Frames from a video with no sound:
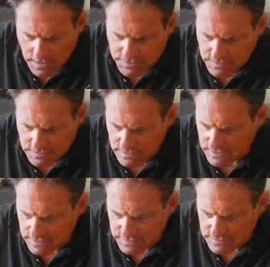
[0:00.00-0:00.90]
just
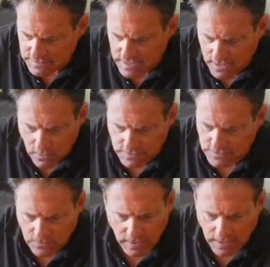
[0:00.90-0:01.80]
eating a steak once
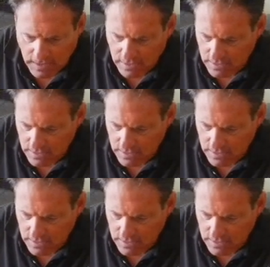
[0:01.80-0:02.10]
a week.